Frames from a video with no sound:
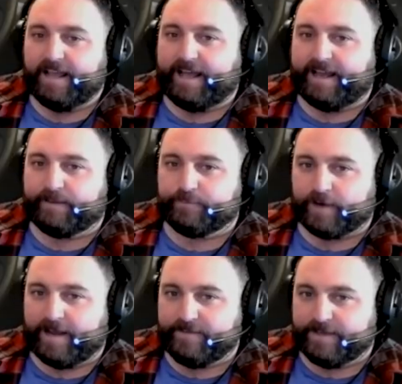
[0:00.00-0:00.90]
and I'm
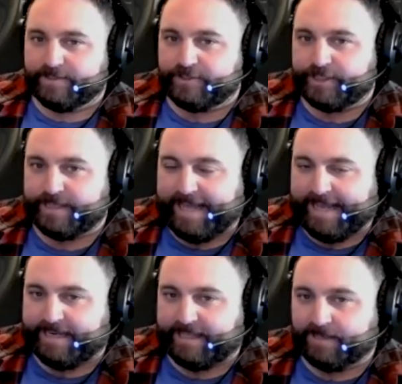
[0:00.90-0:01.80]
driving a
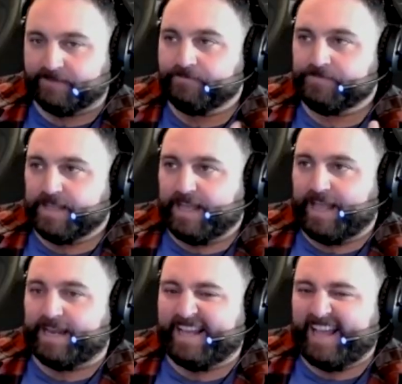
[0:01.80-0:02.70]
G80,
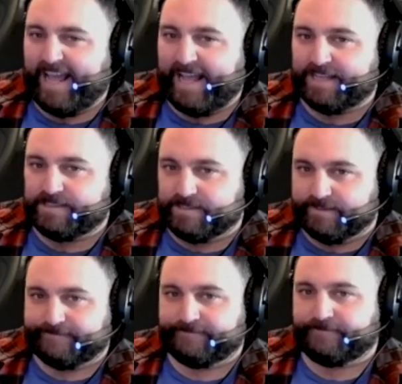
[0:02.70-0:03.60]
and it has
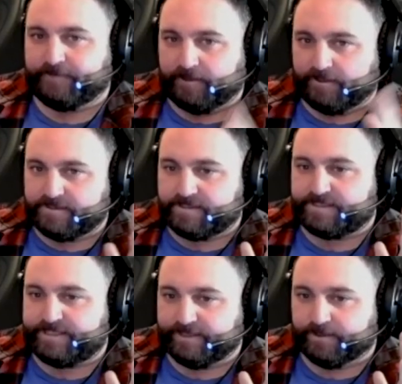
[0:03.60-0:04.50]
the full
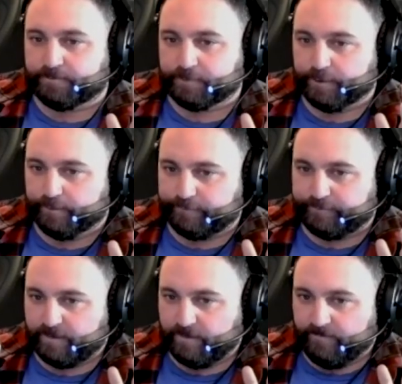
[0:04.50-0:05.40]
steel roof.
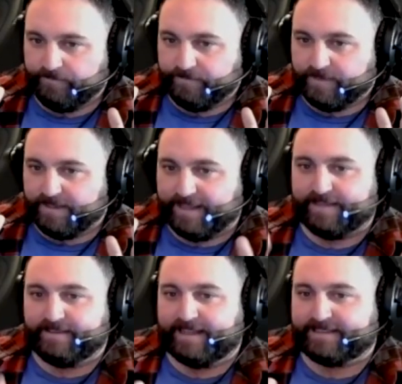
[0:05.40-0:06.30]
Like,
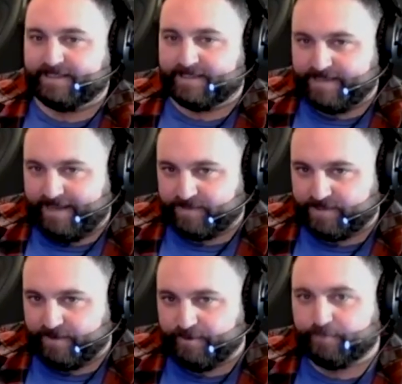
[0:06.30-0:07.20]
not that it doesn't have a
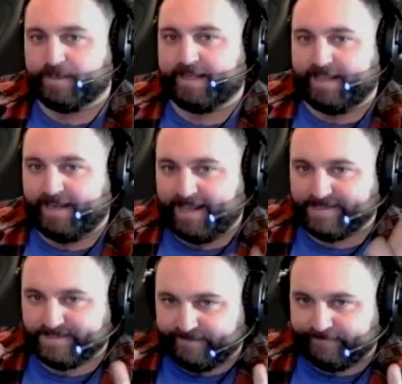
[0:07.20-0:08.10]
sunroof, but it
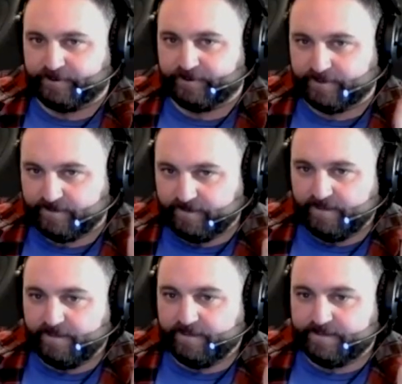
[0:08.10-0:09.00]
has the full
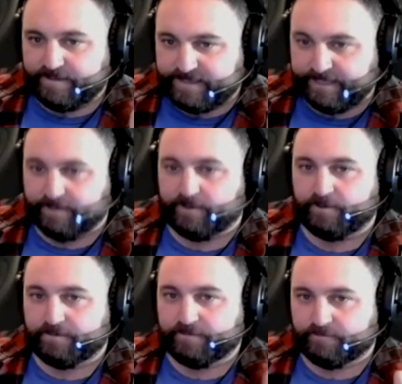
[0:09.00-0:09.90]

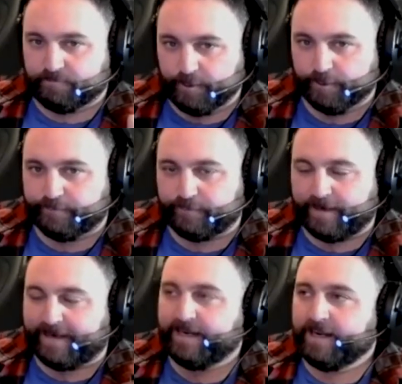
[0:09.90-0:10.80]
steel roof,
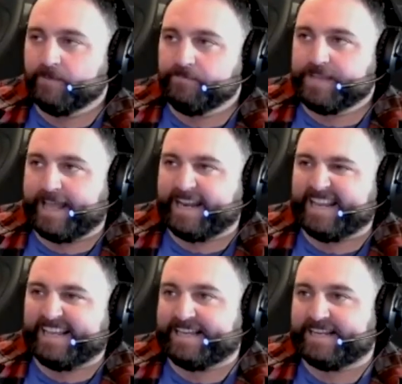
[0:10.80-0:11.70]
right? And
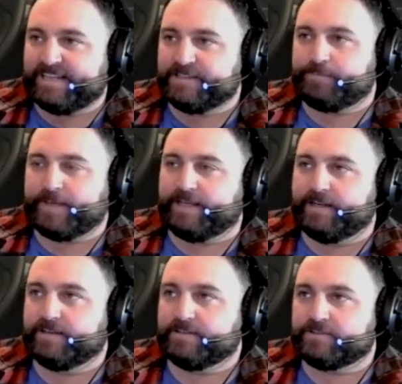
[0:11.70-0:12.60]
it has
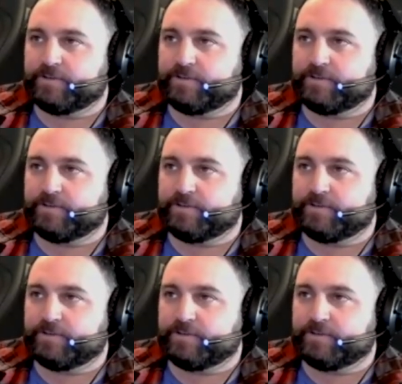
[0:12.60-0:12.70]
been so,